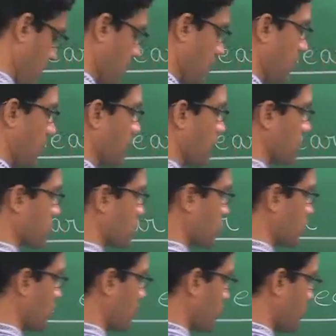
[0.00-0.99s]
equals
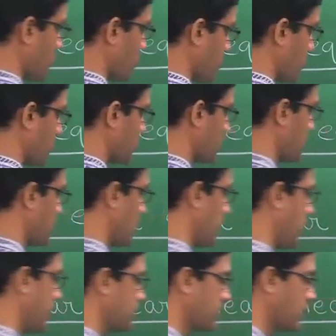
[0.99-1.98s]
2,
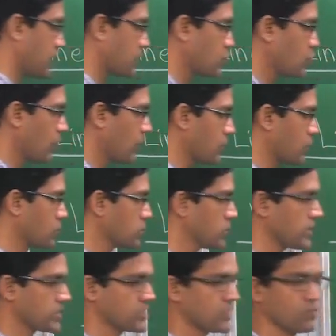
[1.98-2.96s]
and there are two unknowns
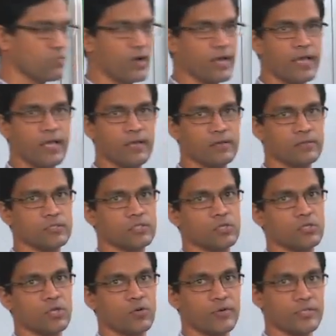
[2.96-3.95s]
x and y.
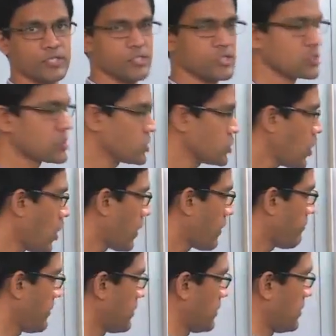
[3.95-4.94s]
So the question is to
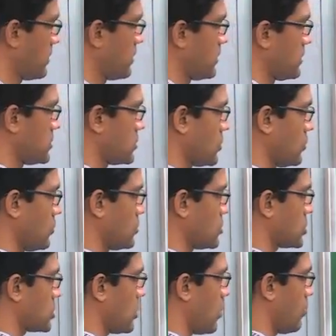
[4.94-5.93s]
solve. So
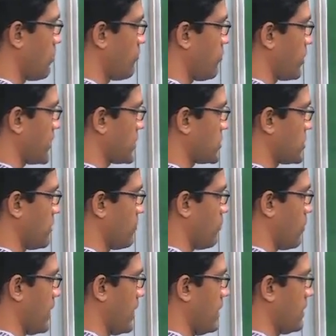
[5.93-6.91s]
solve for x and
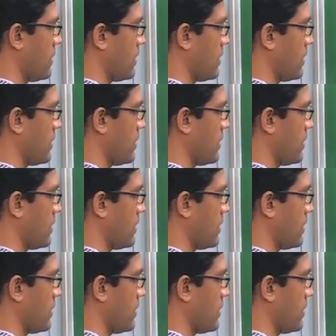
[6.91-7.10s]
y,